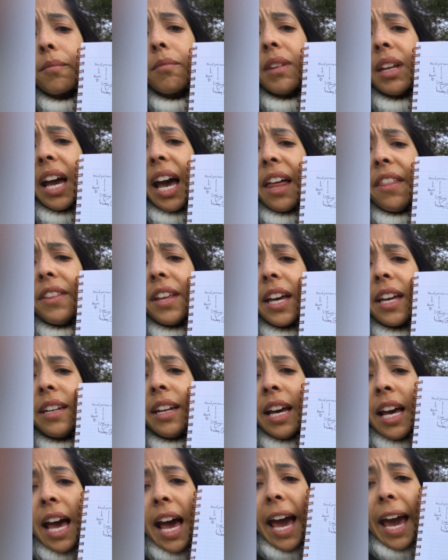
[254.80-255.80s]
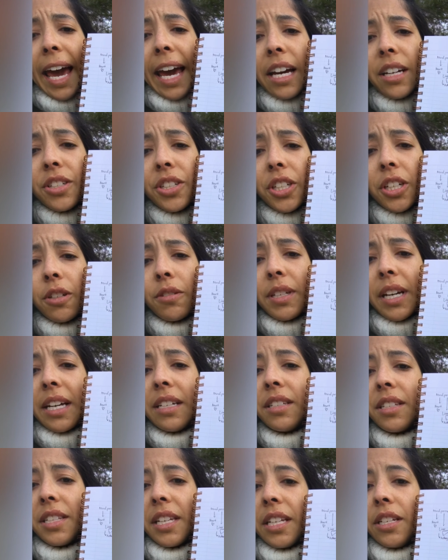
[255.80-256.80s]
And then
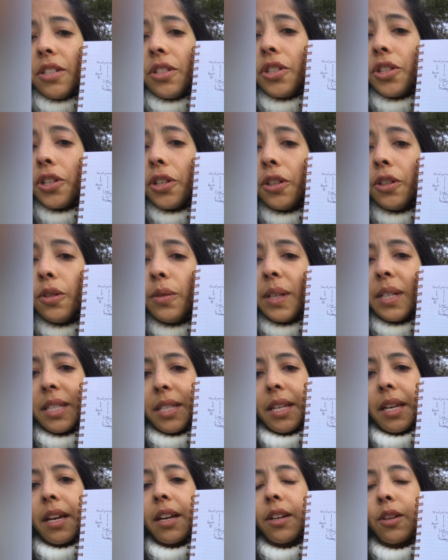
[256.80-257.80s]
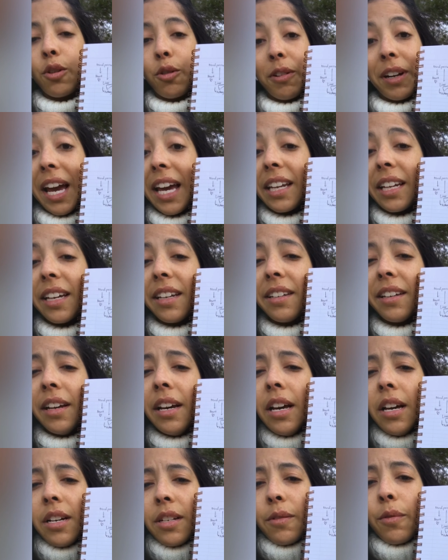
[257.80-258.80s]
angiotensin 2 is created
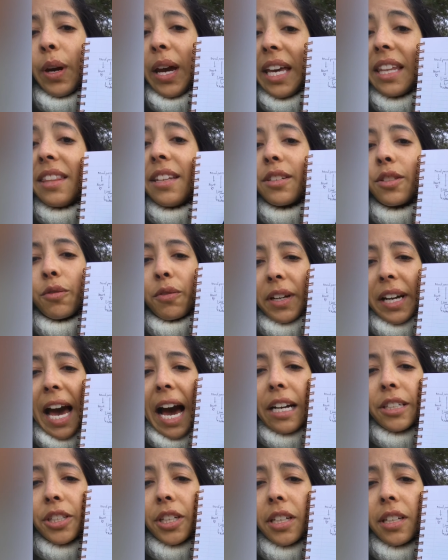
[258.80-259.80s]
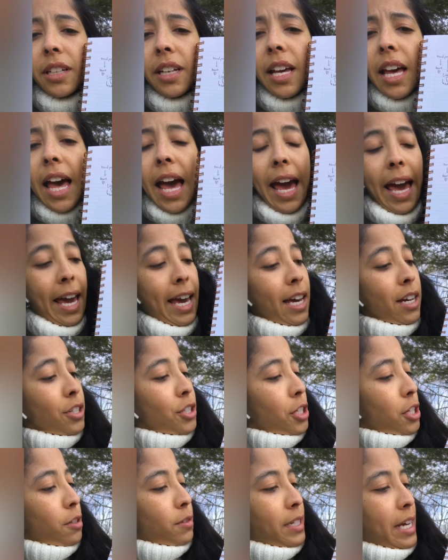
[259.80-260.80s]
in this reaction.
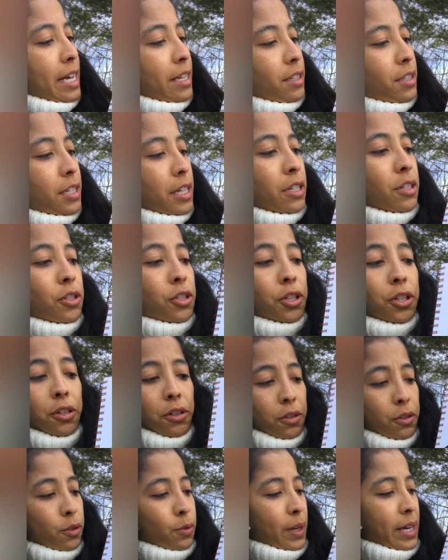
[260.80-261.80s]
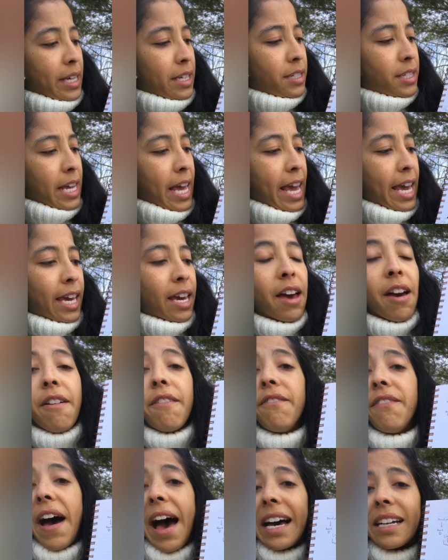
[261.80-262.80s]
Angiotensin 2 is a
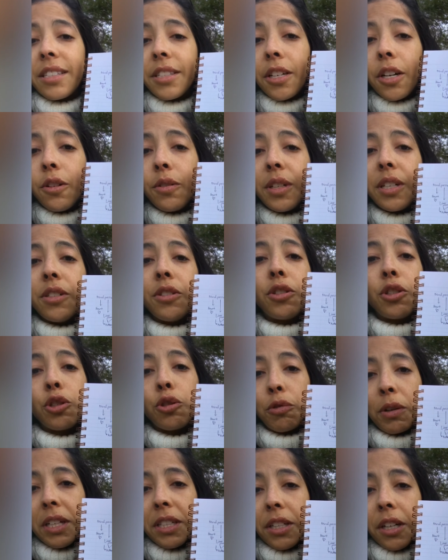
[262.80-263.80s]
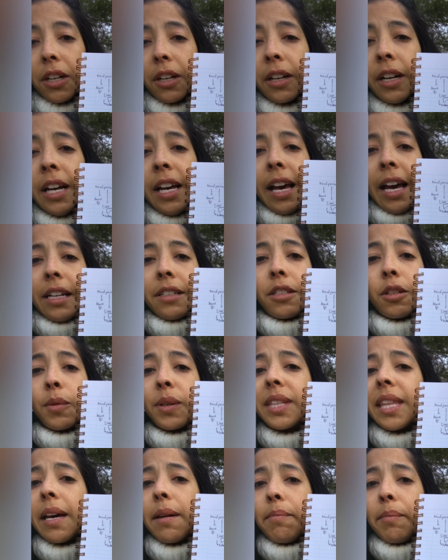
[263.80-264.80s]
vasoconstrictor. And so what
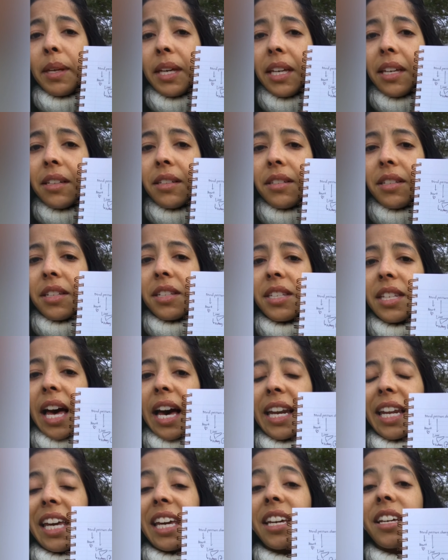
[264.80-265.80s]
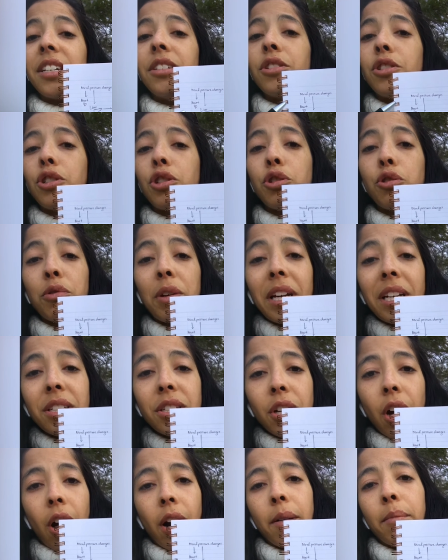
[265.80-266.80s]
that means is that it constricts
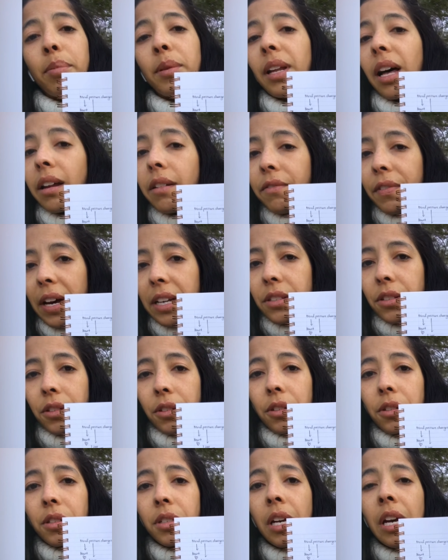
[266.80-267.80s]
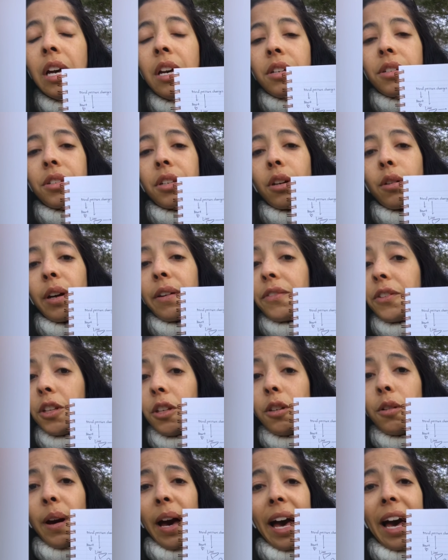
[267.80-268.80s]
our blood vessels. So if
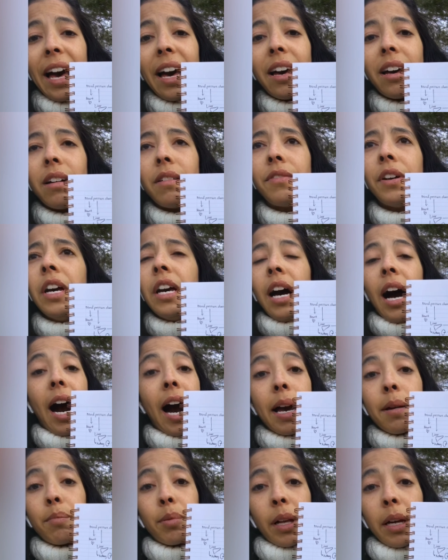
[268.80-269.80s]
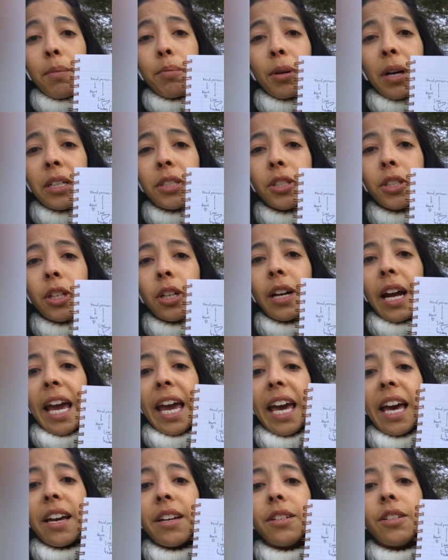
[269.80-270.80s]
you have high blood pressure
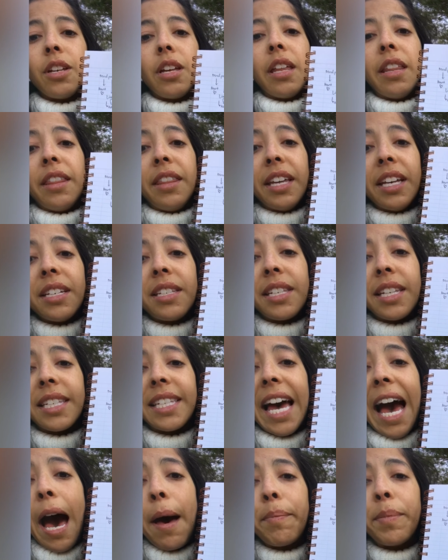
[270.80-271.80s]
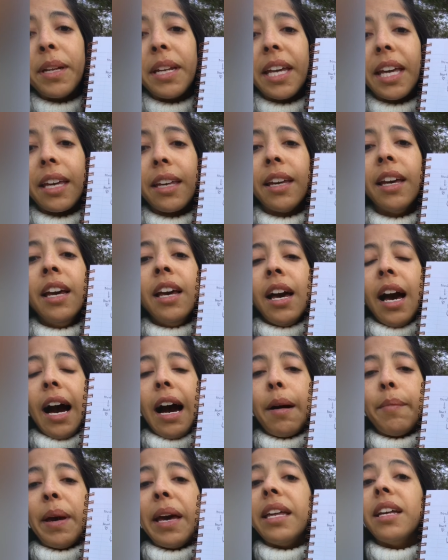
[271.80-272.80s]
and this is happening,
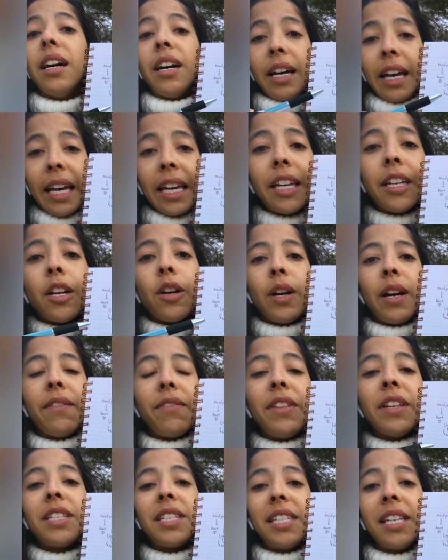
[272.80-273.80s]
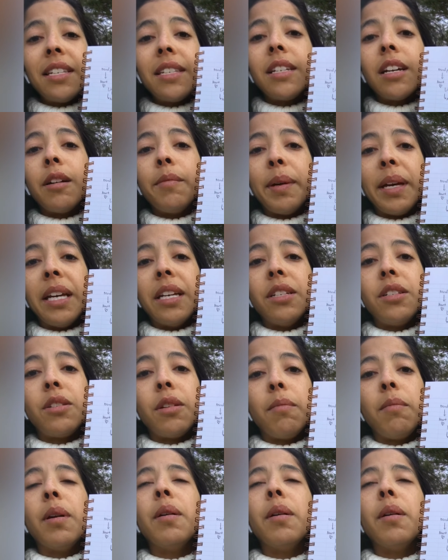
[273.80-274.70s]
if this system is